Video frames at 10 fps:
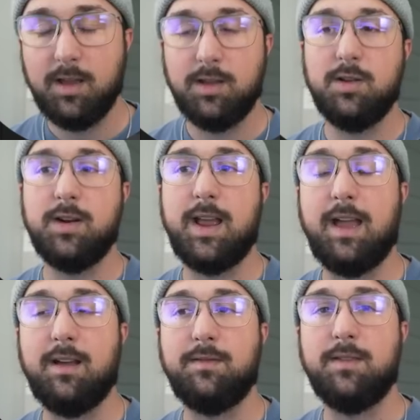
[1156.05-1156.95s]
you're going to
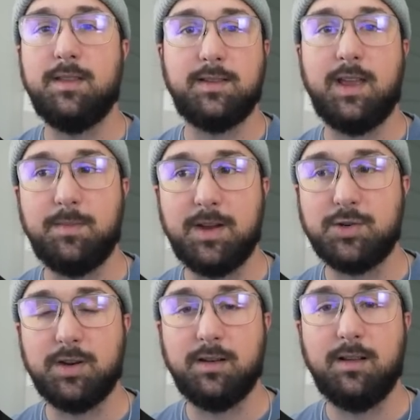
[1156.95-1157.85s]
have this
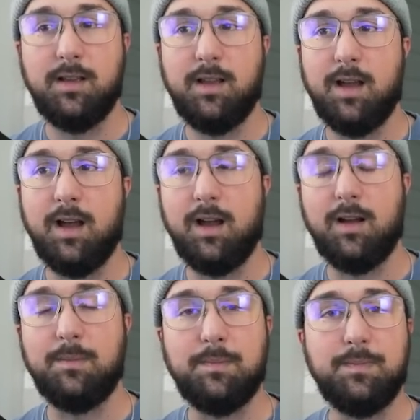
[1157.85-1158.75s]
animation
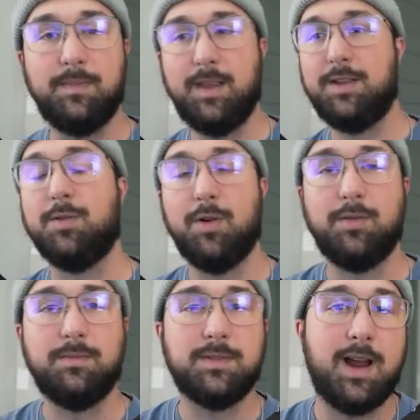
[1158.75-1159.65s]
in your
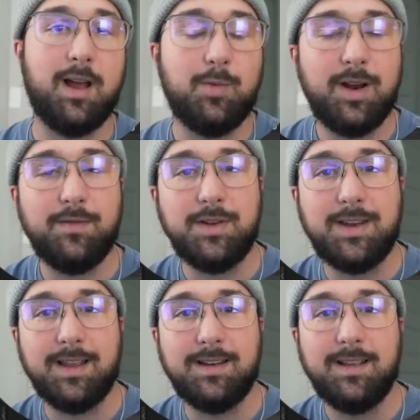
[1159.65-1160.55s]
own style, whatever you
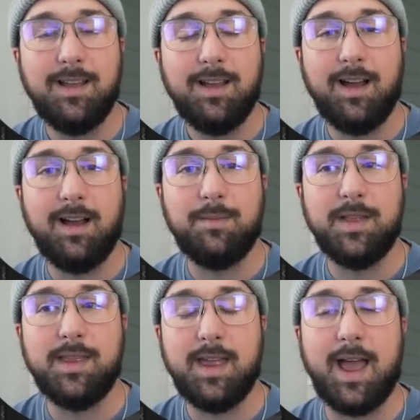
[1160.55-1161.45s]
did.
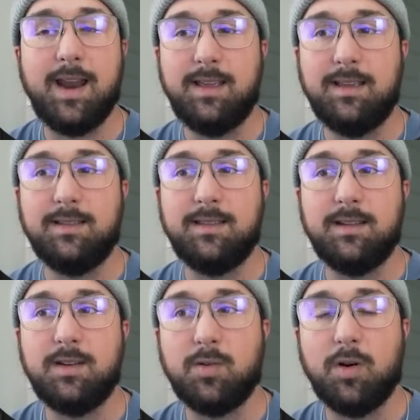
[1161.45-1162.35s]
But that is the
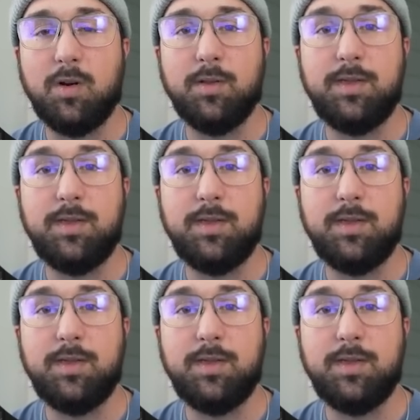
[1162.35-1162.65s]
tutorial.